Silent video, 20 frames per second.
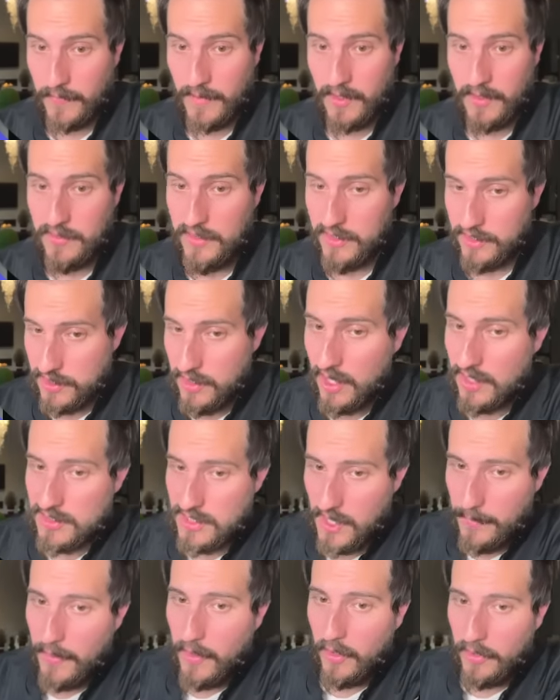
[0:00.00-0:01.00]
This
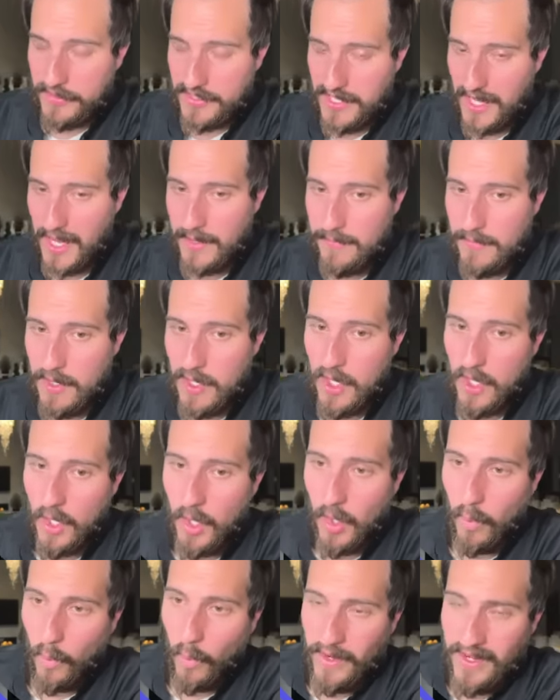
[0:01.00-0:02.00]
stock's up all time,
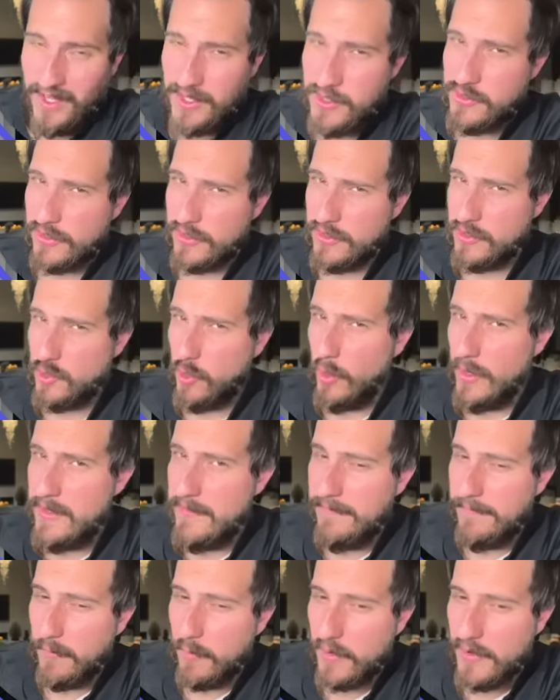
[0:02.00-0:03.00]

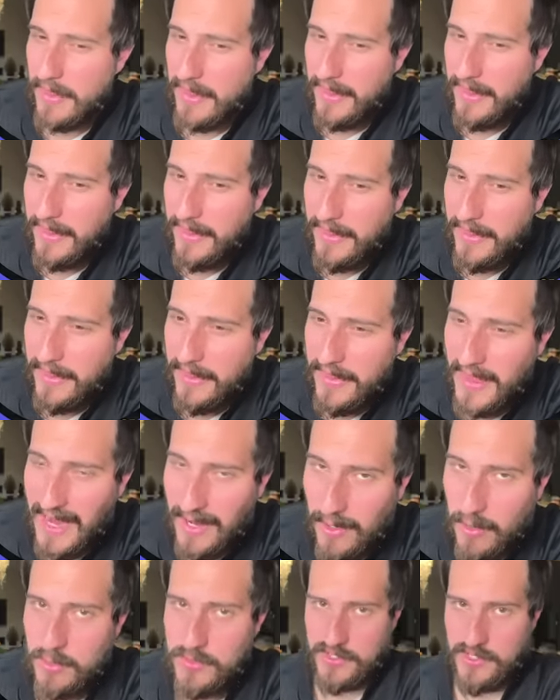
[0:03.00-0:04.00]

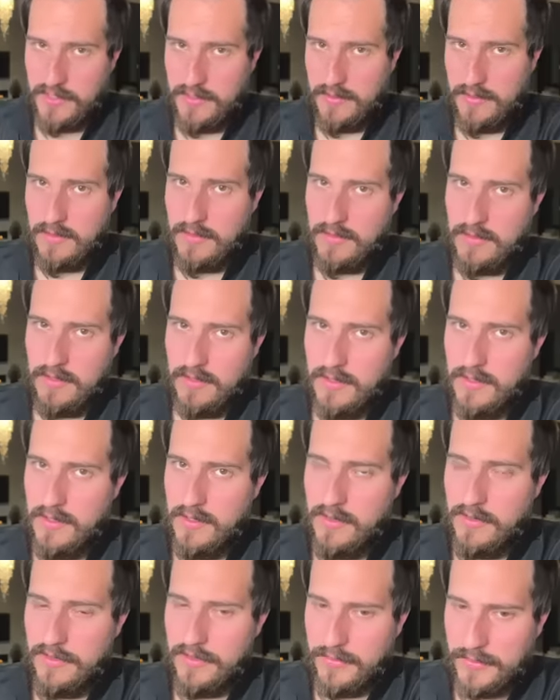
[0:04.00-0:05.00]

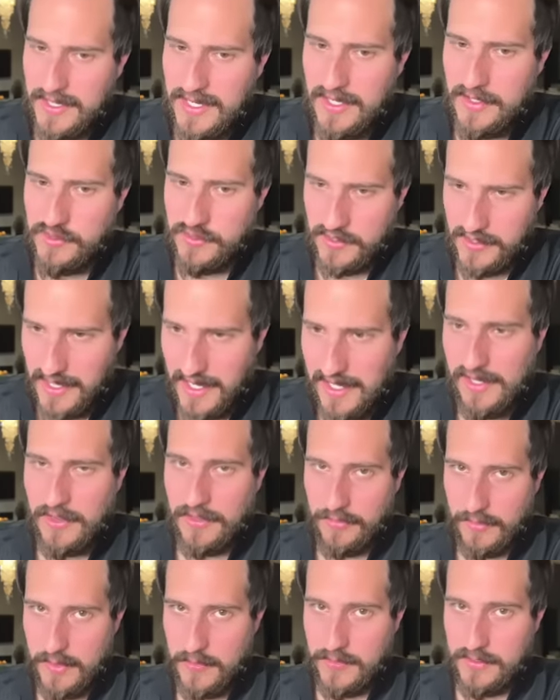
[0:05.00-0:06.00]

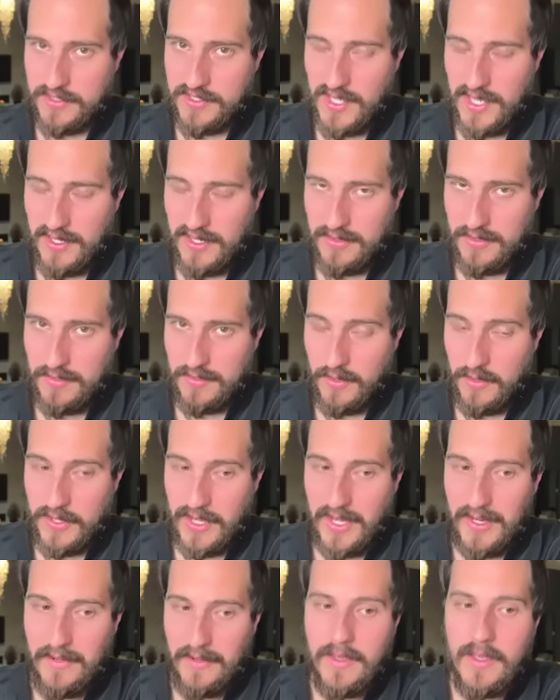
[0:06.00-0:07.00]
124,393%,
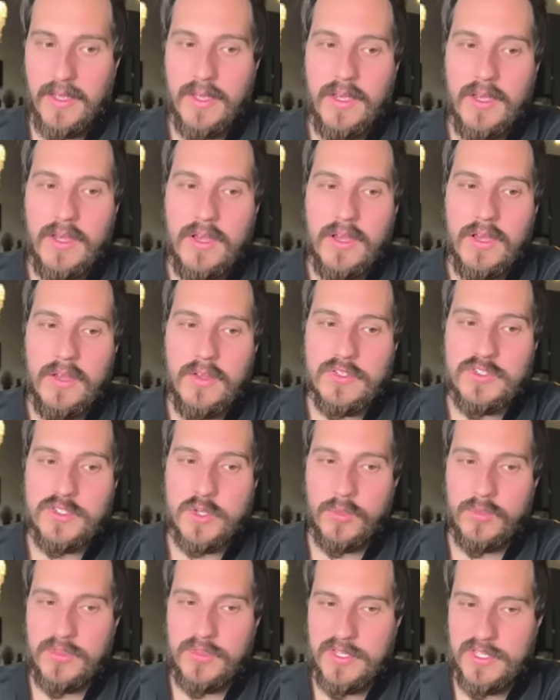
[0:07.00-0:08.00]
okay?
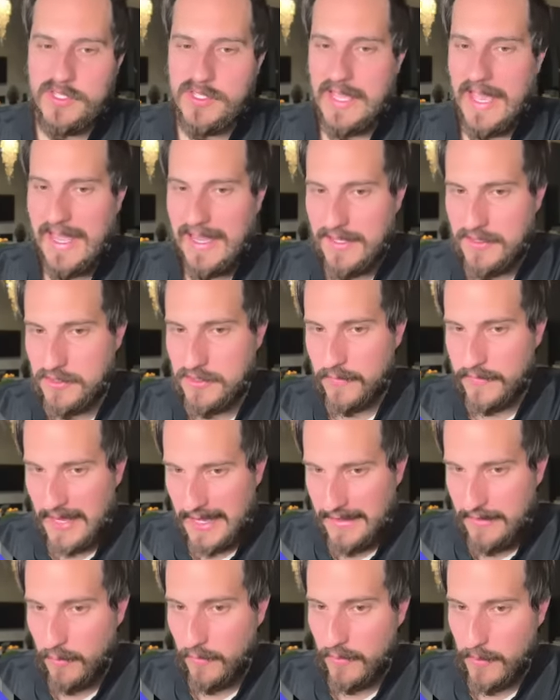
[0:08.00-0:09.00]
So these gains you've
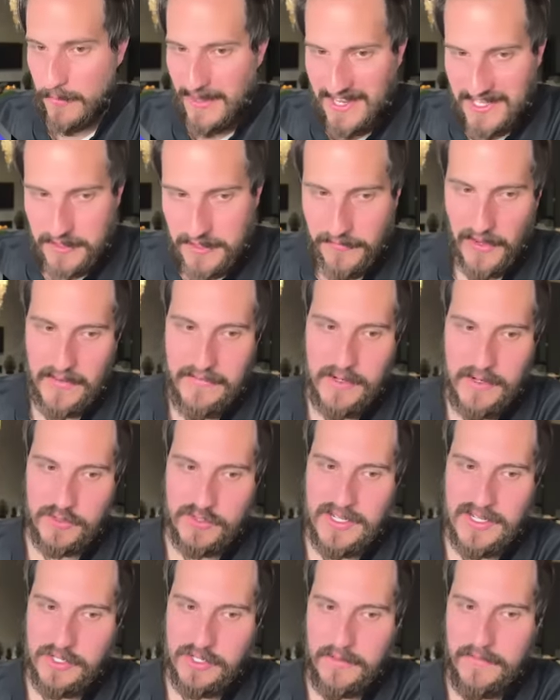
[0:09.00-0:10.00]
gotten over the past 5
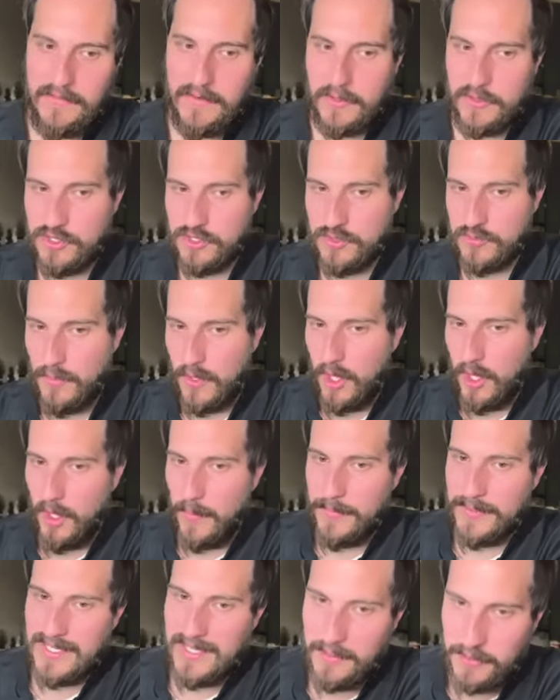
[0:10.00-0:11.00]
years are actually very
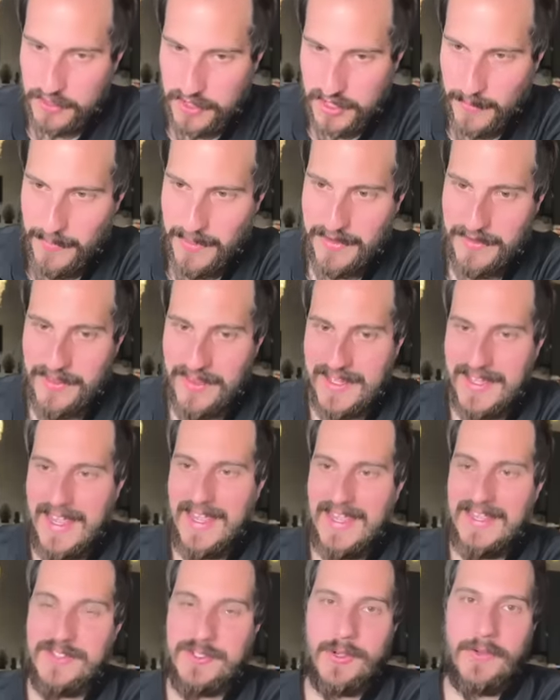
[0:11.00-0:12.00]
small potatoes compared to the
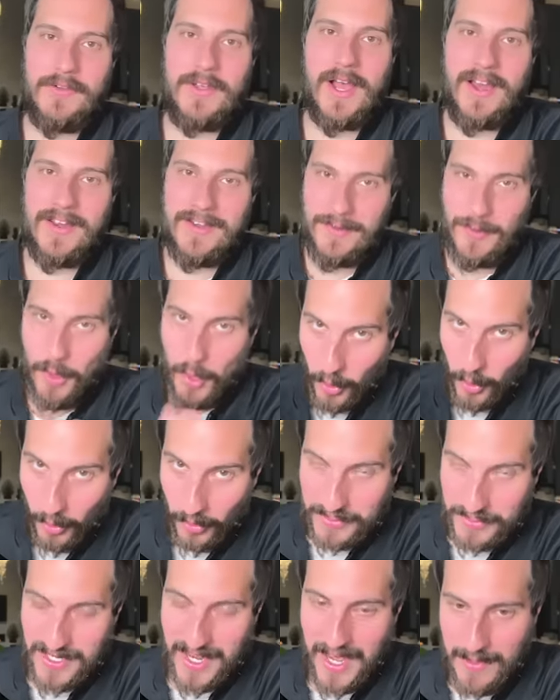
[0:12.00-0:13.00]
gains you've gotten
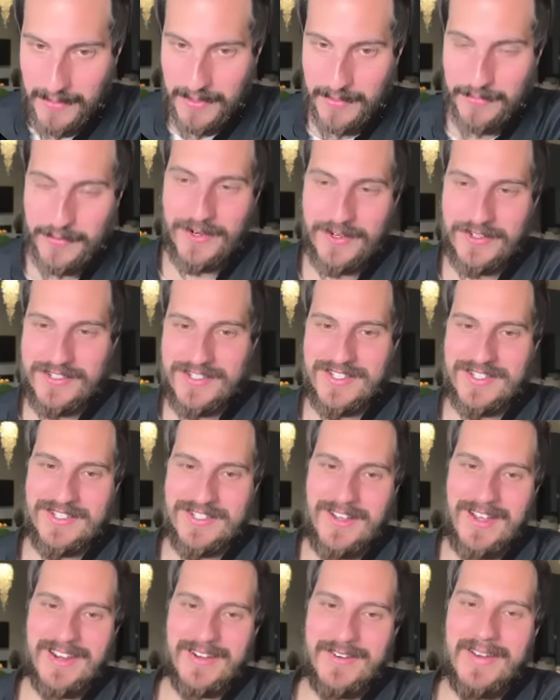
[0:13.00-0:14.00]
all time in regards to the
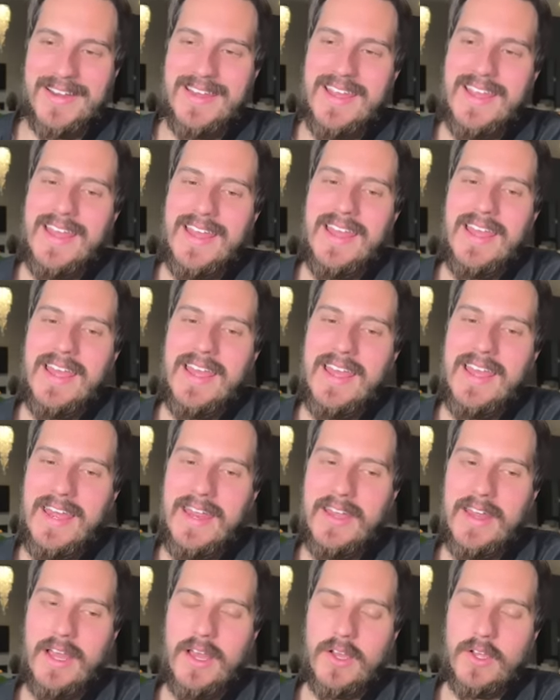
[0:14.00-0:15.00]
stock, right?
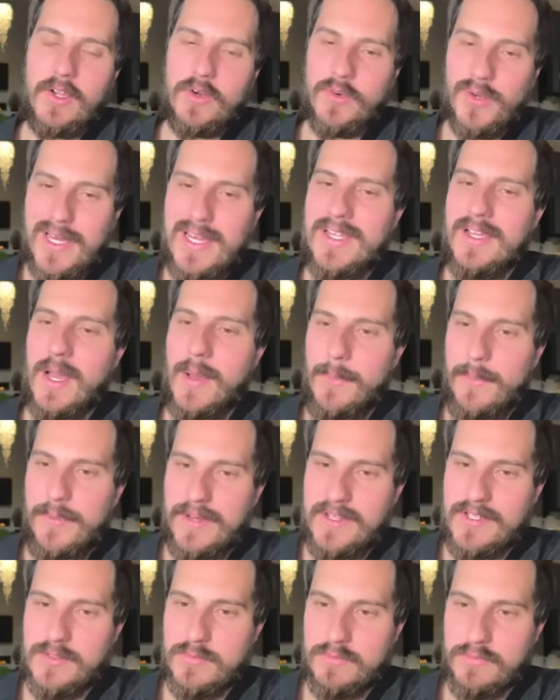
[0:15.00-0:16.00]
And great
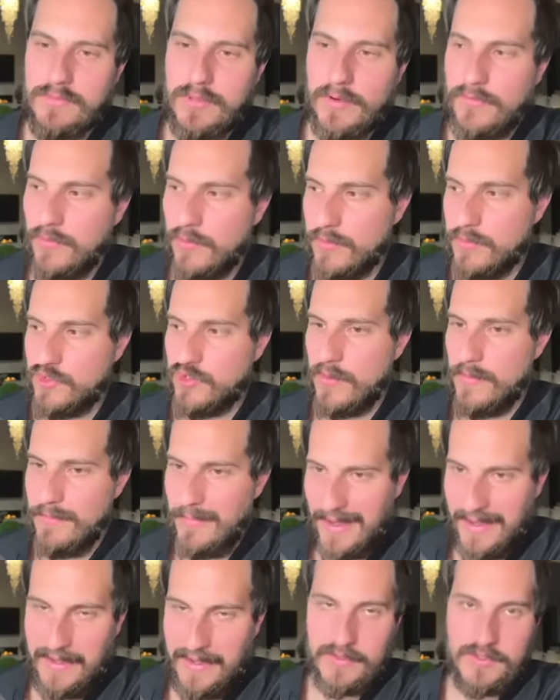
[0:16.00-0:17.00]
companies perform
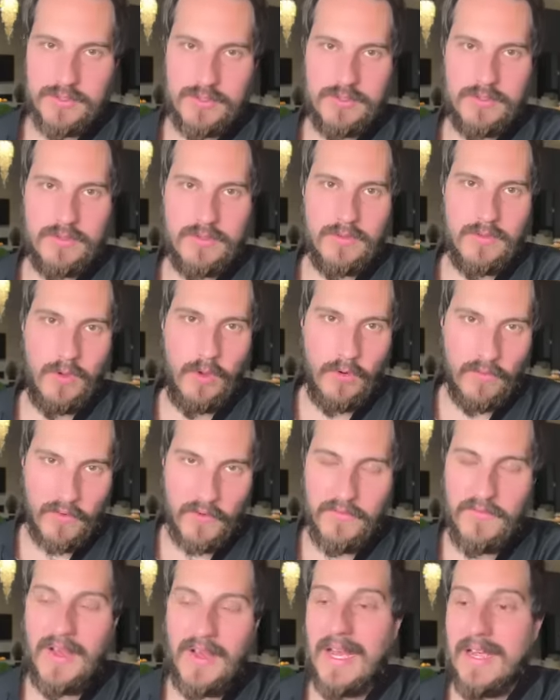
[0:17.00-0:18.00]
tremendous
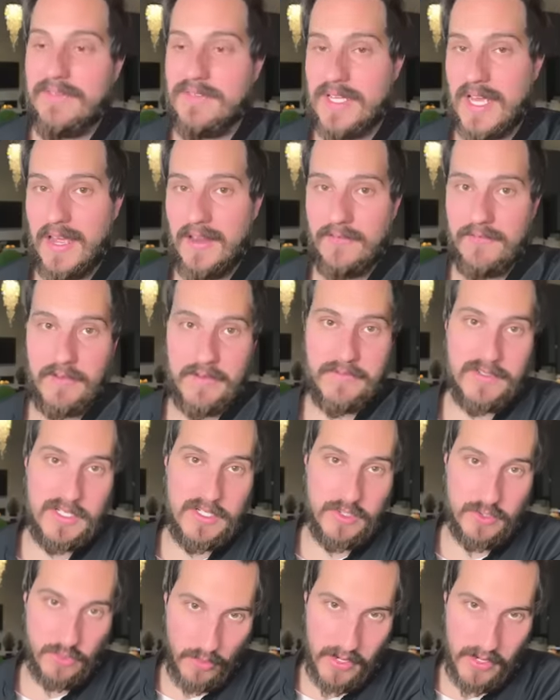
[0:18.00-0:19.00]
over 5, 10,
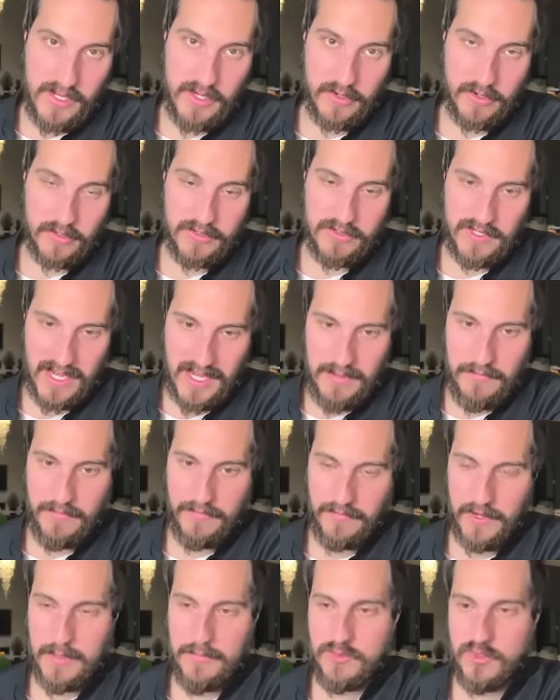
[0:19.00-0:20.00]
15, 20-year time
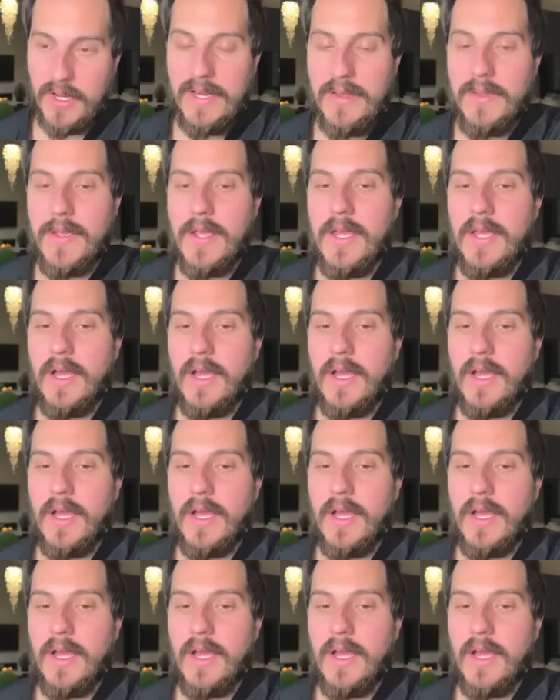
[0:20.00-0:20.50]
frames, right?